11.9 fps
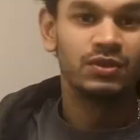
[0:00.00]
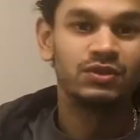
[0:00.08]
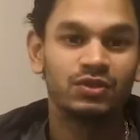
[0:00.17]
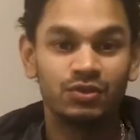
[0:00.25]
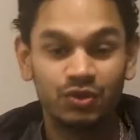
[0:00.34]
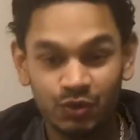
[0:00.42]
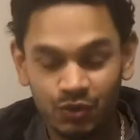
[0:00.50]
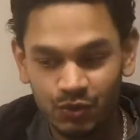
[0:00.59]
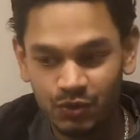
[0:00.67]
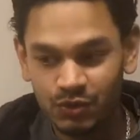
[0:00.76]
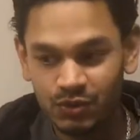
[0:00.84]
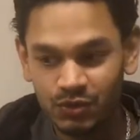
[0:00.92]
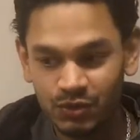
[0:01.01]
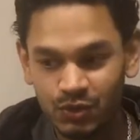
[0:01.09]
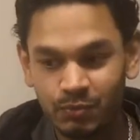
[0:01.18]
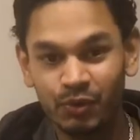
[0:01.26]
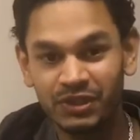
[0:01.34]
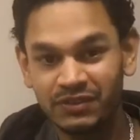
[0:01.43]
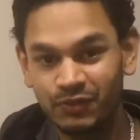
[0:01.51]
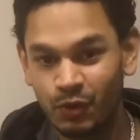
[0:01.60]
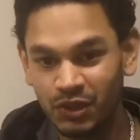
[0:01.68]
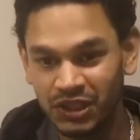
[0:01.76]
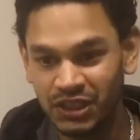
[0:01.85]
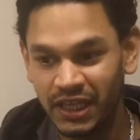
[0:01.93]
So two points of
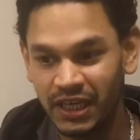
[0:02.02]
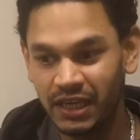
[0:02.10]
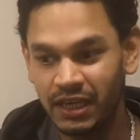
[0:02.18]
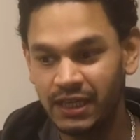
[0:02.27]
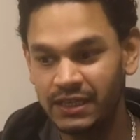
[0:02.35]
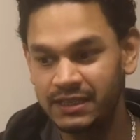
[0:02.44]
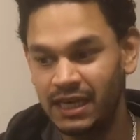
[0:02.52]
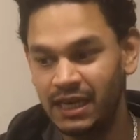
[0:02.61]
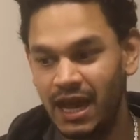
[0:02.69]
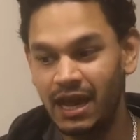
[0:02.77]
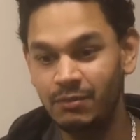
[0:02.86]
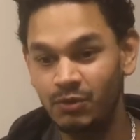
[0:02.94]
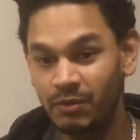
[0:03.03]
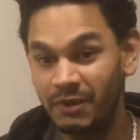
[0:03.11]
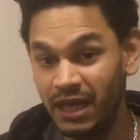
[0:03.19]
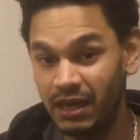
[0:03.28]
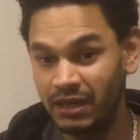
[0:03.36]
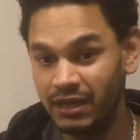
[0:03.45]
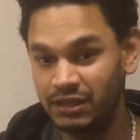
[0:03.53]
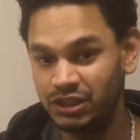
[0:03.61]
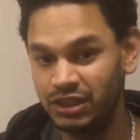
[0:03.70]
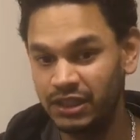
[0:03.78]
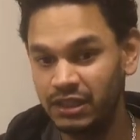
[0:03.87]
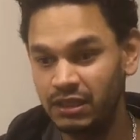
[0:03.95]
caution here is that I'm not a mechanical
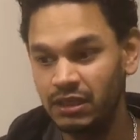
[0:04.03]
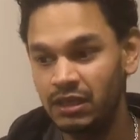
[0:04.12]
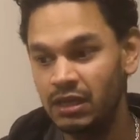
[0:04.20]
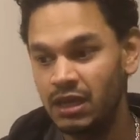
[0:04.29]
engineer.